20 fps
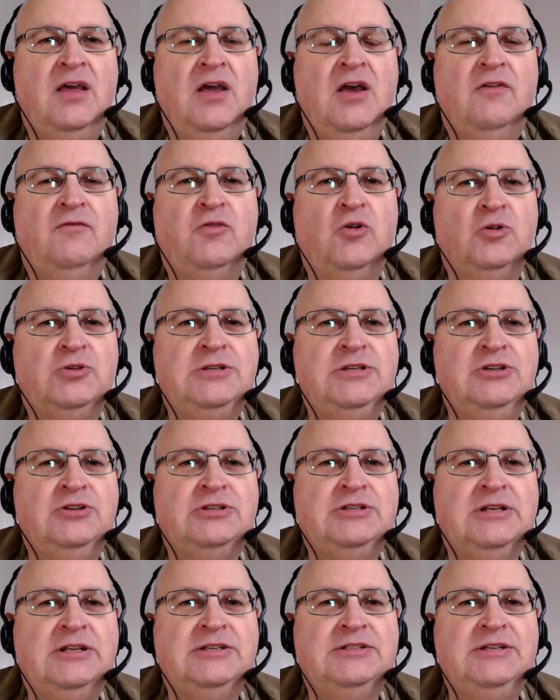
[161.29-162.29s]
40
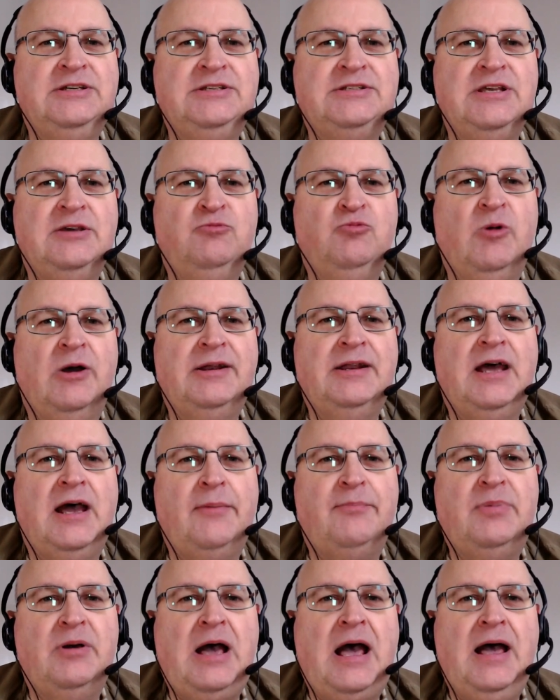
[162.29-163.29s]
utilities in one
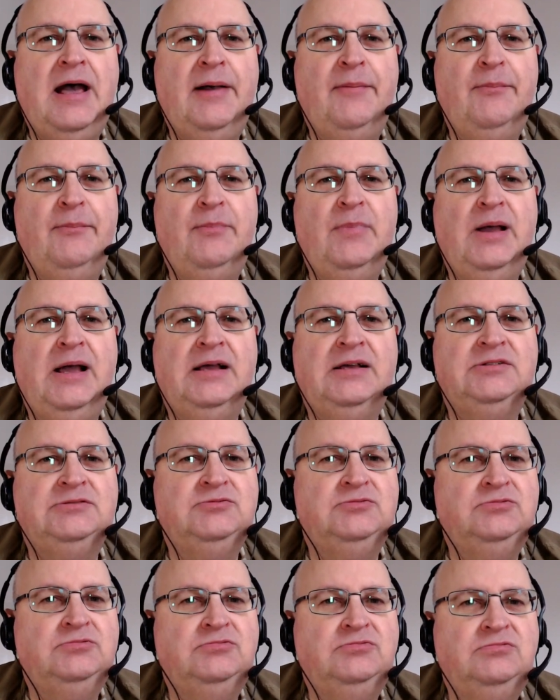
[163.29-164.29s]
app. Um,
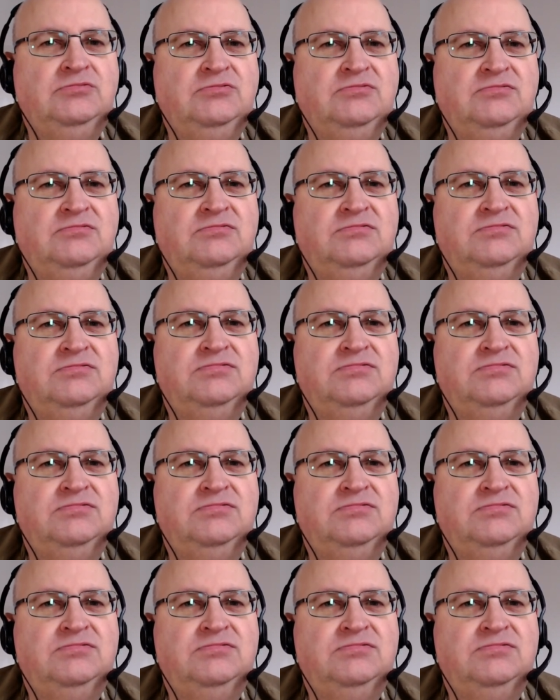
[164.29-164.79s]
uh,